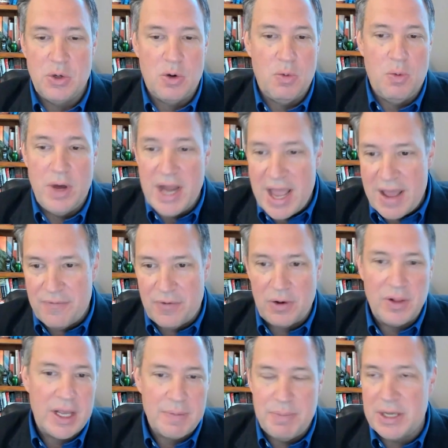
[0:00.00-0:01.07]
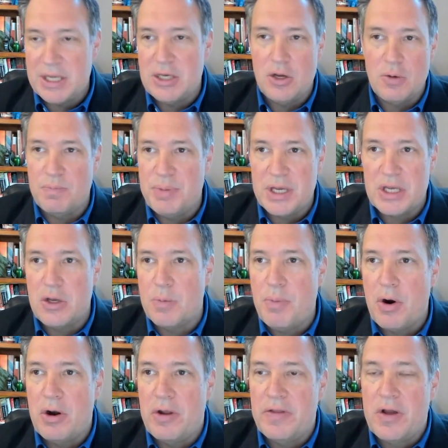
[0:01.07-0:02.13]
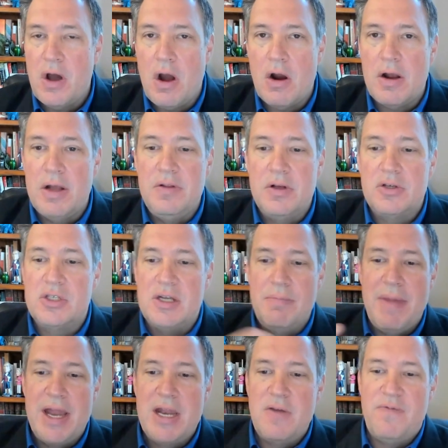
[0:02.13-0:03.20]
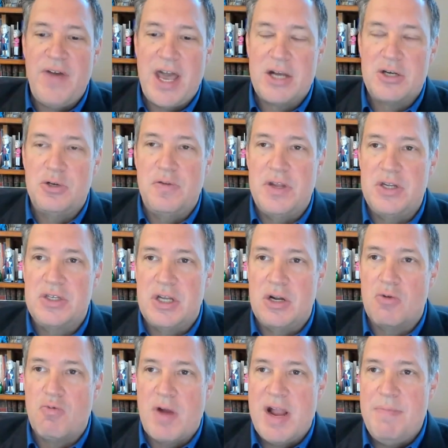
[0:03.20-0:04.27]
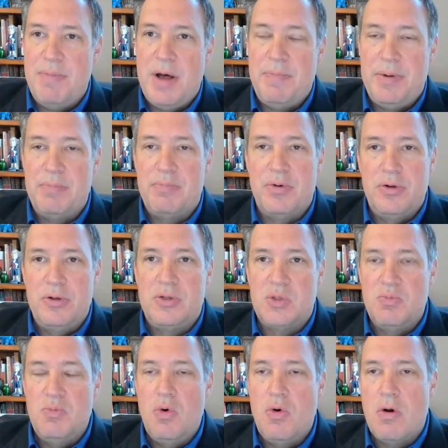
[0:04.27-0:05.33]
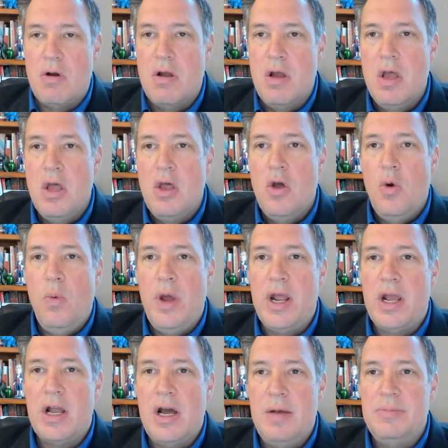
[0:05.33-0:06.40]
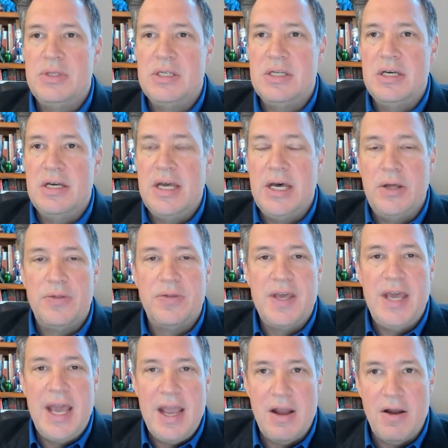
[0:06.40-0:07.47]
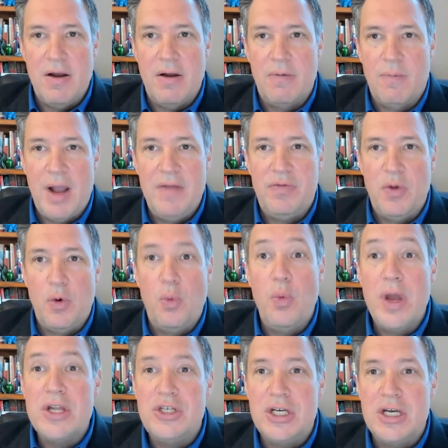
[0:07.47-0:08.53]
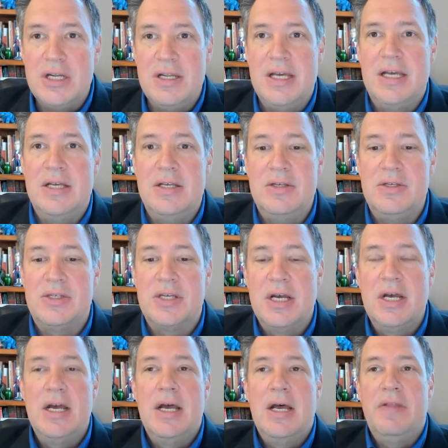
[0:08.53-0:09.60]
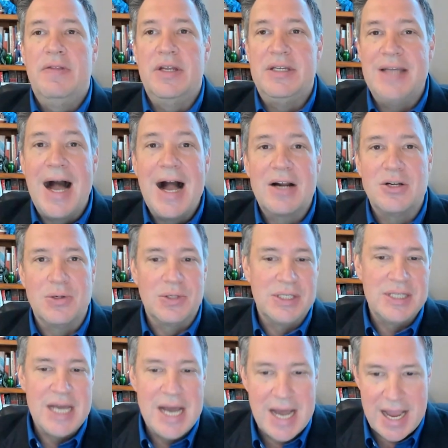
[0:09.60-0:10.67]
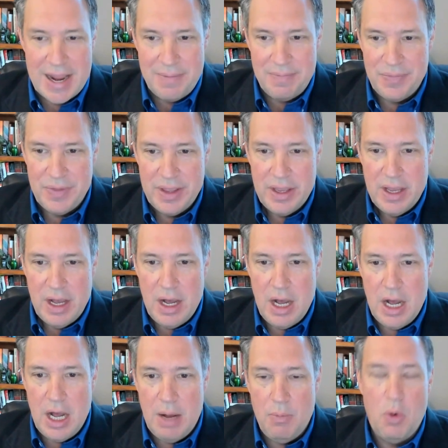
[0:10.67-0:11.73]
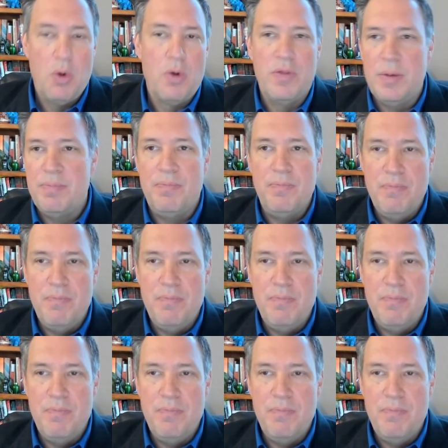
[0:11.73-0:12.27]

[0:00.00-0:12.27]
or whatever, like pick your part of the car. And there's some manufacturer that is going to ramp up and produce more. When it comes to health care, right, the widget is the doctor's time. Or the